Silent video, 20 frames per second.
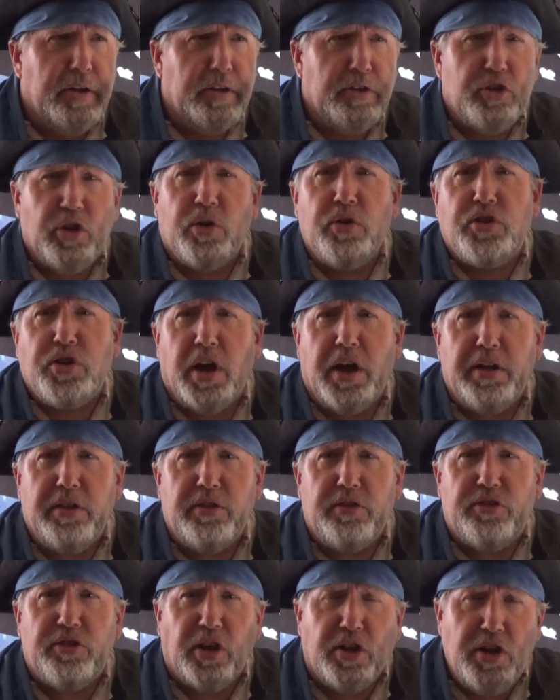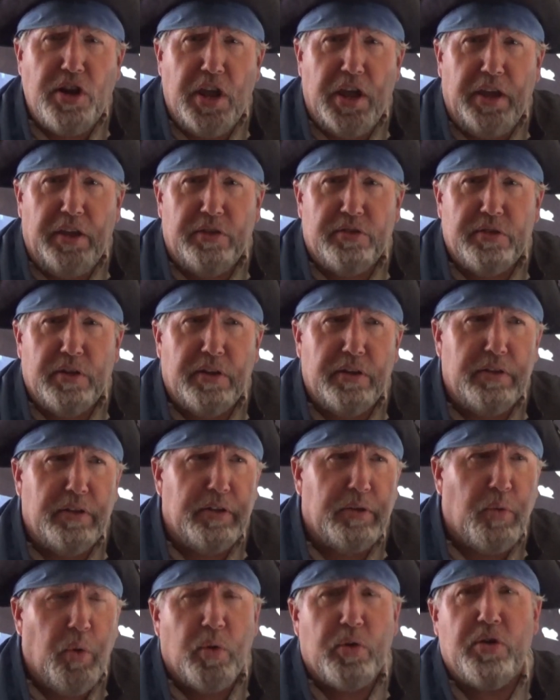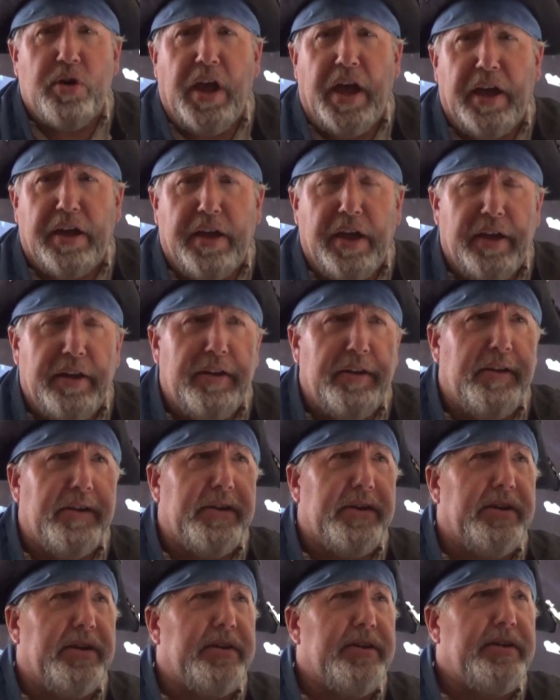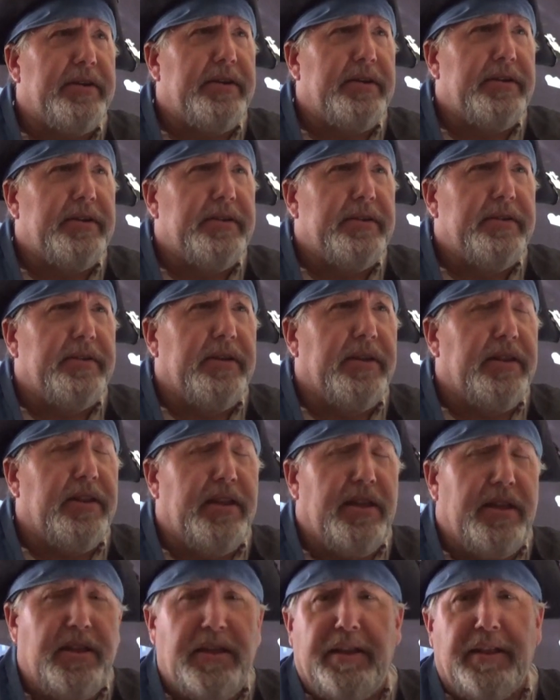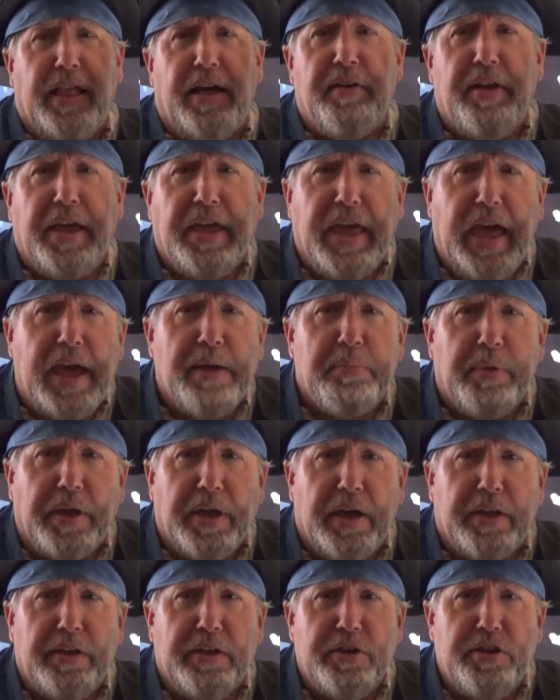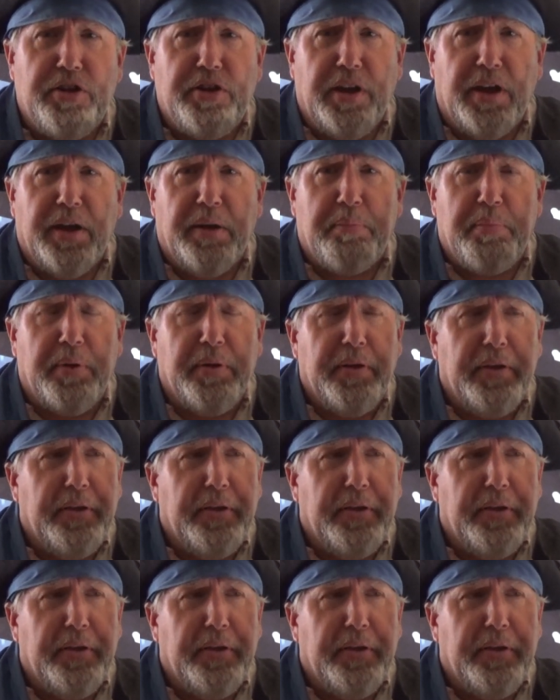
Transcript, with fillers: church on Sundays on the quarterdeck, and didn't allow any gambling on his ship.